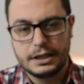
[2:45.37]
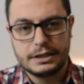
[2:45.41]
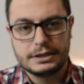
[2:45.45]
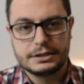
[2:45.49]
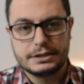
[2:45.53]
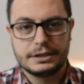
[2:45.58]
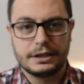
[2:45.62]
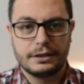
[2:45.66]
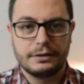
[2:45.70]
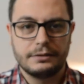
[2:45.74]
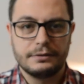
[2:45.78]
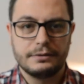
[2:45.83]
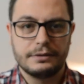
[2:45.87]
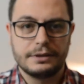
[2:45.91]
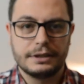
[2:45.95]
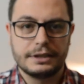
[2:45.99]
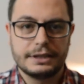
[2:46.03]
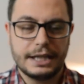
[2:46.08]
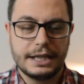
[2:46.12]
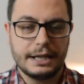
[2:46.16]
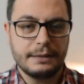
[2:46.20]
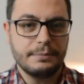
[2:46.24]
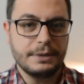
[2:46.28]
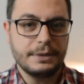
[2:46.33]
So
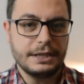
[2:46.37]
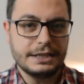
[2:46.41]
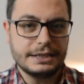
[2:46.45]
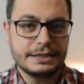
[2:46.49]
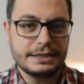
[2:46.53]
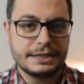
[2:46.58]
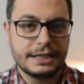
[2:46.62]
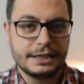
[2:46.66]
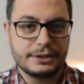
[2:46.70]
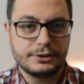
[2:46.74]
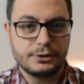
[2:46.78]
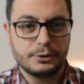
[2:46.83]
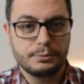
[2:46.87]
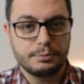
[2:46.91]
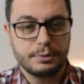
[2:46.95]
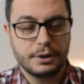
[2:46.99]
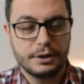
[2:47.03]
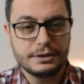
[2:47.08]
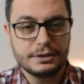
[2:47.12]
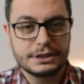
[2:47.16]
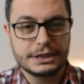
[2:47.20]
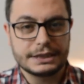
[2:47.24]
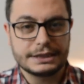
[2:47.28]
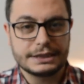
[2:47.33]
that being said, your
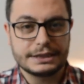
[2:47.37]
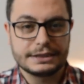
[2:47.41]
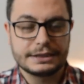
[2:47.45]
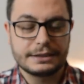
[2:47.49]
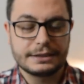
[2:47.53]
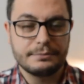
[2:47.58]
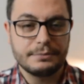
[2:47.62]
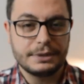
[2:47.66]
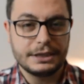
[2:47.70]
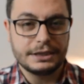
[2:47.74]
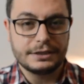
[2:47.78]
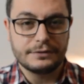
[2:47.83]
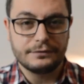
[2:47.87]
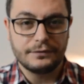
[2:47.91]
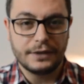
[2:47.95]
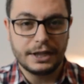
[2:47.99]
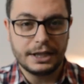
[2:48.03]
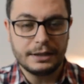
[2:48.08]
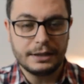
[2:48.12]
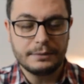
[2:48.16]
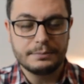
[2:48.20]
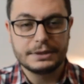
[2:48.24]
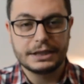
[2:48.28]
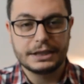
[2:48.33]
processes can be
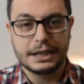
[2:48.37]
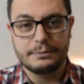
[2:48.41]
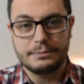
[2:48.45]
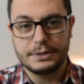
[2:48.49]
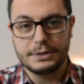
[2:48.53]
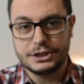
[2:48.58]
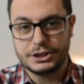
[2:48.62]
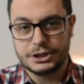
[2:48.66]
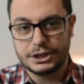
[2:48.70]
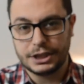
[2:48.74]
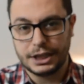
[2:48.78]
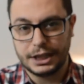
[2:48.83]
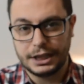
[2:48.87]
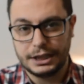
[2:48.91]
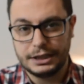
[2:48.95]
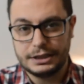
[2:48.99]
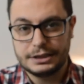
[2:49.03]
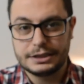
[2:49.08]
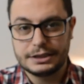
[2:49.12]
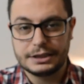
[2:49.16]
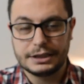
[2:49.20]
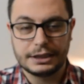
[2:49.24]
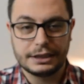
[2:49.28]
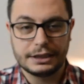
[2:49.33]
developed, can be
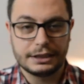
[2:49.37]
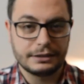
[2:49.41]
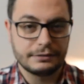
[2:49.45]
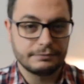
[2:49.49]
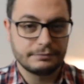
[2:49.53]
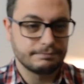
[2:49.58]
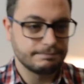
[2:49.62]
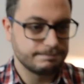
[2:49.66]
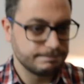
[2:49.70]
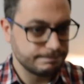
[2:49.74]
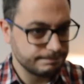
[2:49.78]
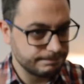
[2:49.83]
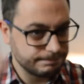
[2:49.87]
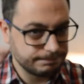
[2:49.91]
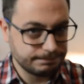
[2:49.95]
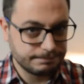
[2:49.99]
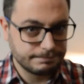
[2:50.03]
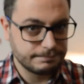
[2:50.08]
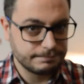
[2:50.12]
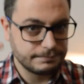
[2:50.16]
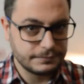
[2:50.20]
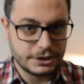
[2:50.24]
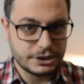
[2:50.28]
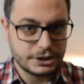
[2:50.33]
changed,
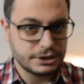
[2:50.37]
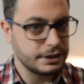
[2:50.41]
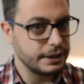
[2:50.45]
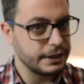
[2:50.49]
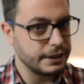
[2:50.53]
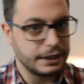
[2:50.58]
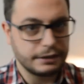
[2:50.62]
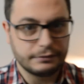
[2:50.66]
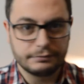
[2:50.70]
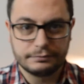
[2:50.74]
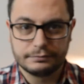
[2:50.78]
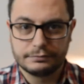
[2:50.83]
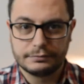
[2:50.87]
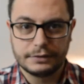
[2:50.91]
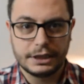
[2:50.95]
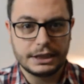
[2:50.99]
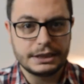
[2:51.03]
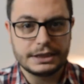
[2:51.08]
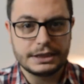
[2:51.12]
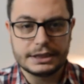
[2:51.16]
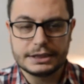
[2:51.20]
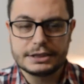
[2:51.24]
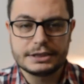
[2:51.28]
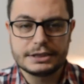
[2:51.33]
just like that.
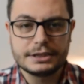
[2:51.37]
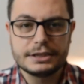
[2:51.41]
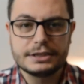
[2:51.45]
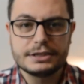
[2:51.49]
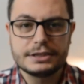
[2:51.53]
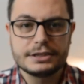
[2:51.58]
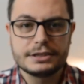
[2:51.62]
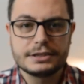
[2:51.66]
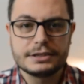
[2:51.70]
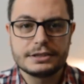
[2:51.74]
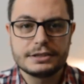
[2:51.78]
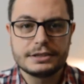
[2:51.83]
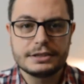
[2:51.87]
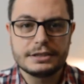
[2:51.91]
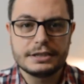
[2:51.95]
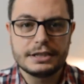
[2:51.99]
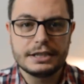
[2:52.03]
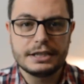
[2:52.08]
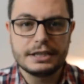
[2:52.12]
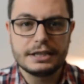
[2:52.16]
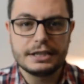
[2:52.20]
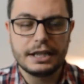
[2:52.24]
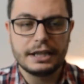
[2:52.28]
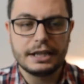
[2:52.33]
It's
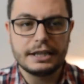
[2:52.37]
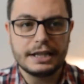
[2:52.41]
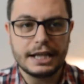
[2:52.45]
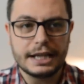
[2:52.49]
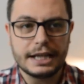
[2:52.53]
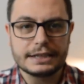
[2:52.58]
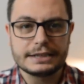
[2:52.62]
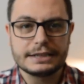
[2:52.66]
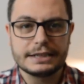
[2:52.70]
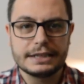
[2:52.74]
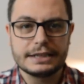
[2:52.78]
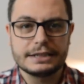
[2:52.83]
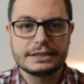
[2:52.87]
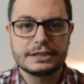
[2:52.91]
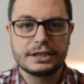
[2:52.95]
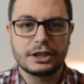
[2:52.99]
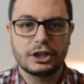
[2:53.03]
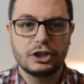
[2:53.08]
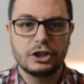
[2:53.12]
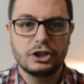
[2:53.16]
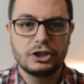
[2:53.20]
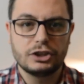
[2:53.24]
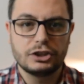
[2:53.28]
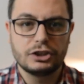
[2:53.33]
unless it's a
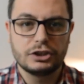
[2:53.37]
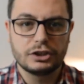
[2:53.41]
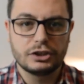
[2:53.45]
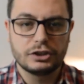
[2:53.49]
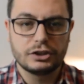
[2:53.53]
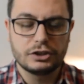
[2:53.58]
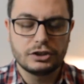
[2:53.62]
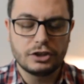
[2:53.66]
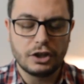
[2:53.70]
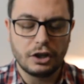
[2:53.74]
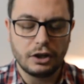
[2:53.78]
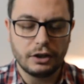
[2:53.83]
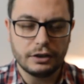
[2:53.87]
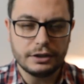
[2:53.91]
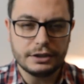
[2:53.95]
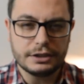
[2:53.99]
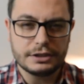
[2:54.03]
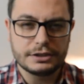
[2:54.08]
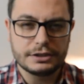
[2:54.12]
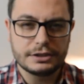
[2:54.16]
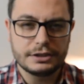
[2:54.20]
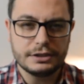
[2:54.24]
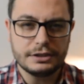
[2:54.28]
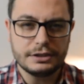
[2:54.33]

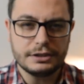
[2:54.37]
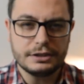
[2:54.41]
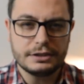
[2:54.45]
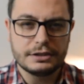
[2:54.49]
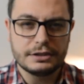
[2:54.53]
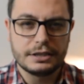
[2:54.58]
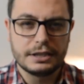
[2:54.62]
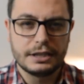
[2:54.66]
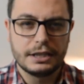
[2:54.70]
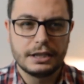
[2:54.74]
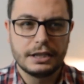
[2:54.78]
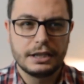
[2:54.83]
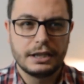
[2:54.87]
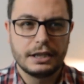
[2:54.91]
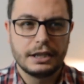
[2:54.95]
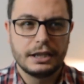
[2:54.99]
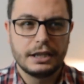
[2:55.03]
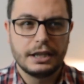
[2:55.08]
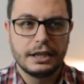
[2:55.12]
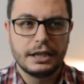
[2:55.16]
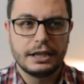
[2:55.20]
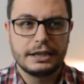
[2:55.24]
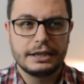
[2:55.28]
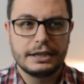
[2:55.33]
constant
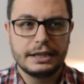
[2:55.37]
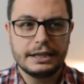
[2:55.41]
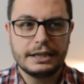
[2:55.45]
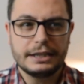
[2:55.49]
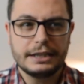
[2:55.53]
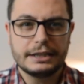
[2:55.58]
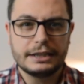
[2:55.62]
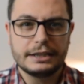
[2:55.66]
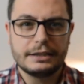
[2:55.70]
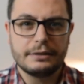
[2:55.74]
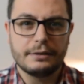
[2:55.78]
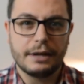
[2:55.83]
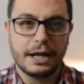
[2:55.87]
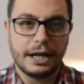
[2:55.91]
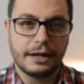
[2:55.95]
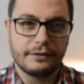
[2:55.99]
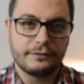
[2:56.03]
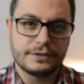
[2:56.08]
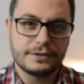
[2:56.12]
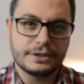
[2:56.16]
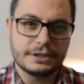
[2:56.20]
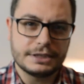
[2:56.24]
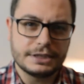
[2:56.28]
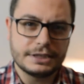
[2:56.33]
thing that you
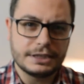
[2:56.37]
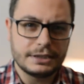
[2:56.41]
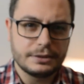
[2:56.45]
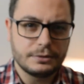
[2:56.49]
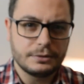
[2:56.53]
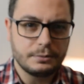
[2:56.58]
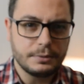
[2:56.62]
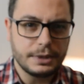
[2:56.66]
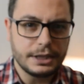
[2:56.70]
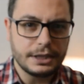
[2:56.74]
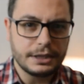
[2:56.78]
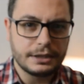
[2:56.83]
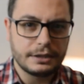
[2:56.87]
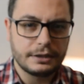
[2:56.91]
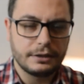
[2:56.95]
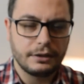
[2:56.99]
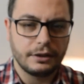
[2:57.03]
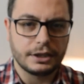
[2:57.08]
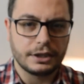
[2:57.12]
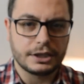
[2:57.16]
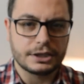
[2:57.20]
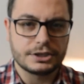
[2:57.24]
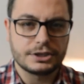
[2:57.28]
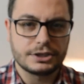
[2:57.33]
have to deal with,
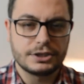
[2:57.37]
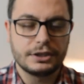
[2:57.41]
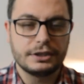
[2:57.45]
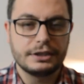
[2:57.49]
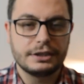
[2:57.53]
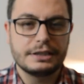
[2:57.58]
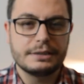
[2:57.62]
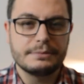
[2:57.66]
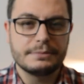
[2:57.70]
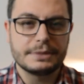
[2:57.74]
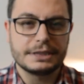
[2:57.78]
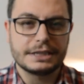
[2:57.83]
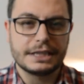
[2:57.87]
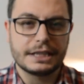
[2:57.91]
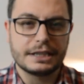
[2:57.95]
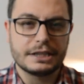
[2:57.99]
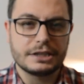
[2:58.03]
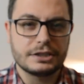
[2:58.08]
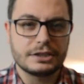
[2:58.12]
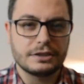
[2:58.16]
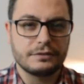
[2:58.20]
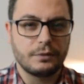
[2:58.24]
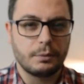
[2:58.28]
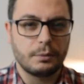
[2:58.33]
like a certain
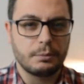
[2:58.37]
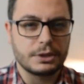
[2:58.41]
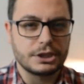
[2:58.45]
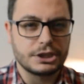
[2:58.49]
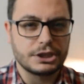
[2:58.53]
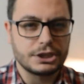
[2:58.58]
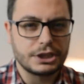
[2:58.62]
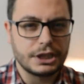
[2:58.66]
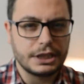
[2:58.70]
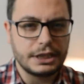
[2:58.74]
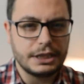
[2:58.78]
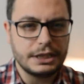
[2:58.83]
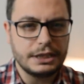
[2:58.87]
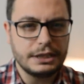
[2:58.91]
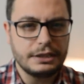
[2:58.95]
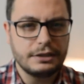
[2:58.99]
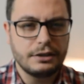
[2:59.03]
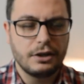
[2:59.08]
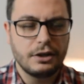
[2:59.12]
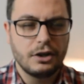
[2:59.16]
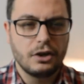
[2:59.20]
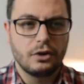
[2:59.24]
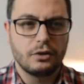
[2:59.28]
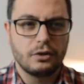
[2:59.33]
limitation of a machine
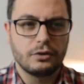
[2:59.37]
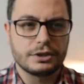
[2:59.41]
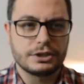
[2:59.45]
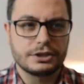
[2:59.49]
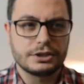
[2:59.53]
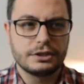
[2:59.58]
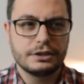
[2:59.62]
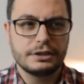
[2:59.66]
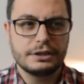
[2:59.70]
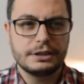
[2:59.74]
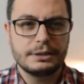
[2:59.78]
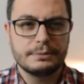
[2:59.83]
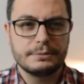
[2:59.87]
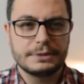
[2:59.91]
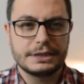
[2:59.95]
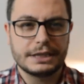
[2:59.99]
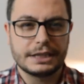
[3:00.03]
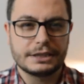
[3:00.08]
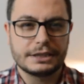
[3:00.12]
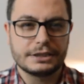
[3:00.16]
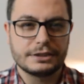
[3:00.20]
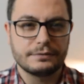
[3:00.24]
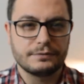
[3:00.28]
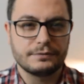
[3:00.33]
or a certain
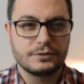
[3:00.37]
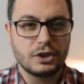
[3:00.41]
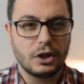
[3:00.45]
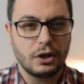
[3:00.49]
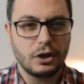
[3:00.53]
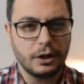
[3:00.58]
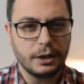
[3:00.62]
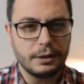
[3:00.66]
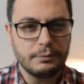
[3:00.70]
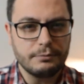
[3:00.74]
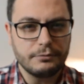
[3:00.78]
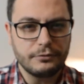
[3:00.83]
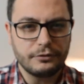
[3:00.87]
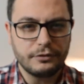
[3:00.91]
limitation of time